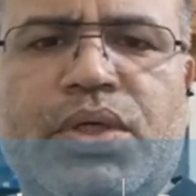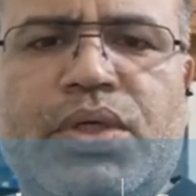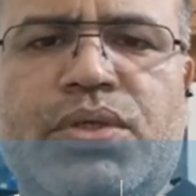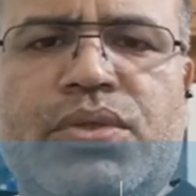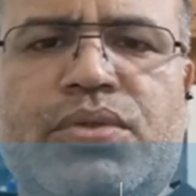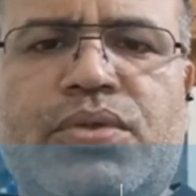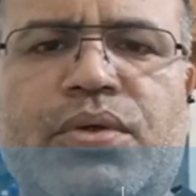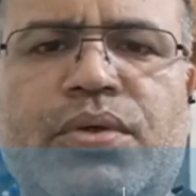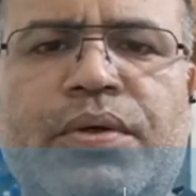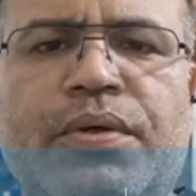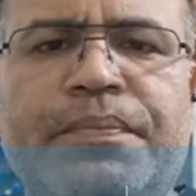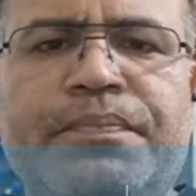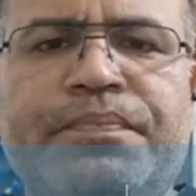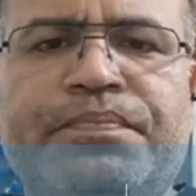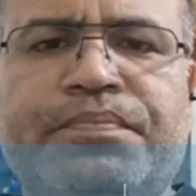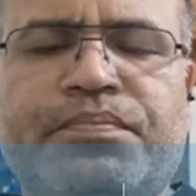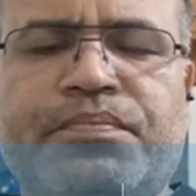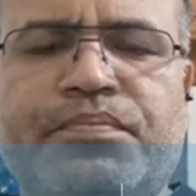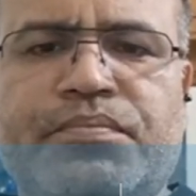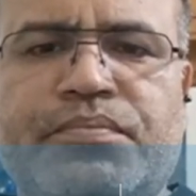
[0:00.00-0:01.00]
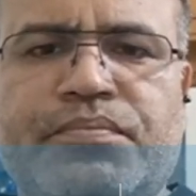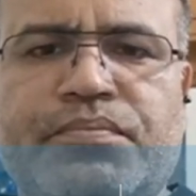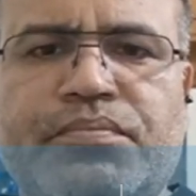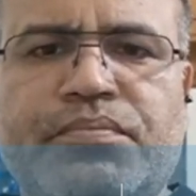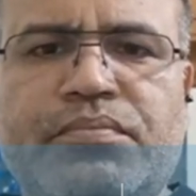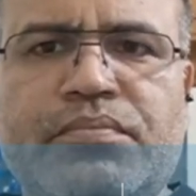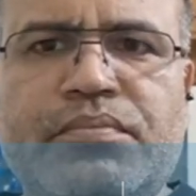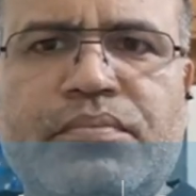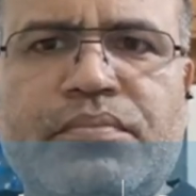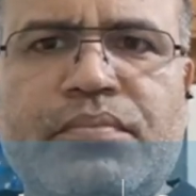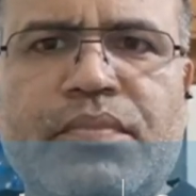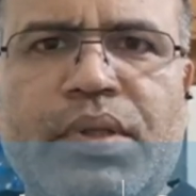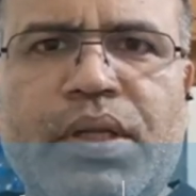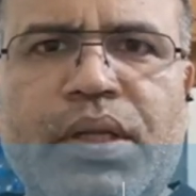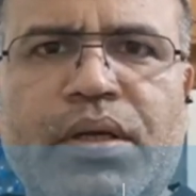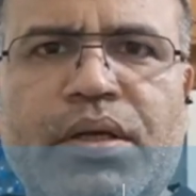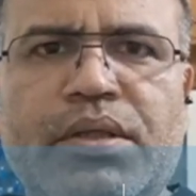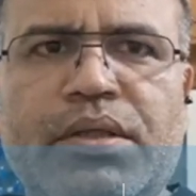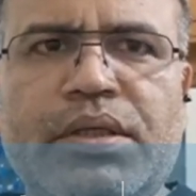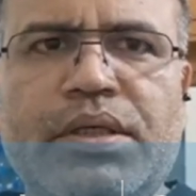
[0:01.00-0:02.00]
So
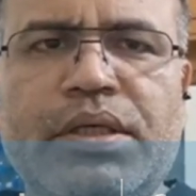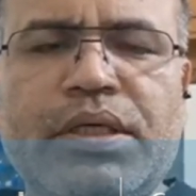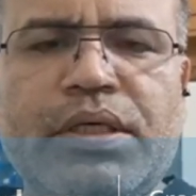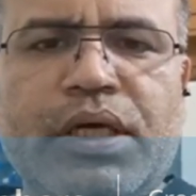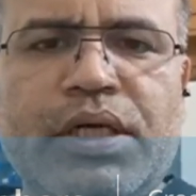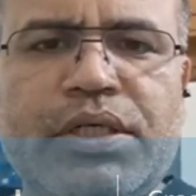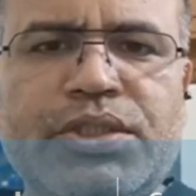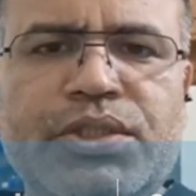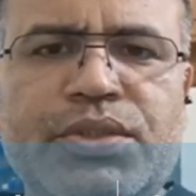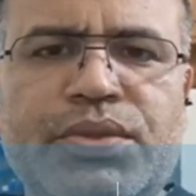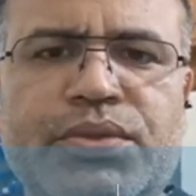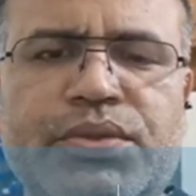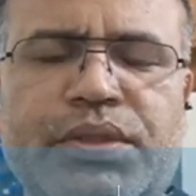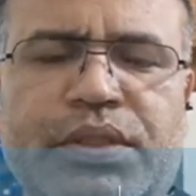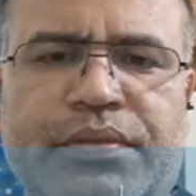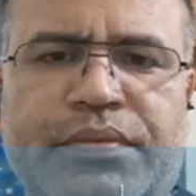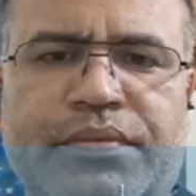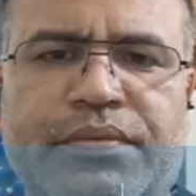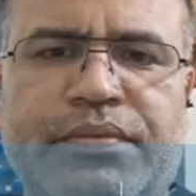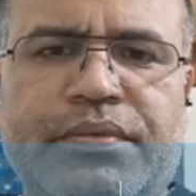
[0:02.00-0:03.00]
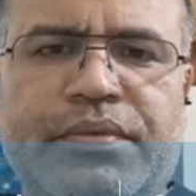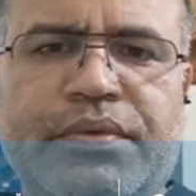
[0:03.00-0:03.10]
in Constitution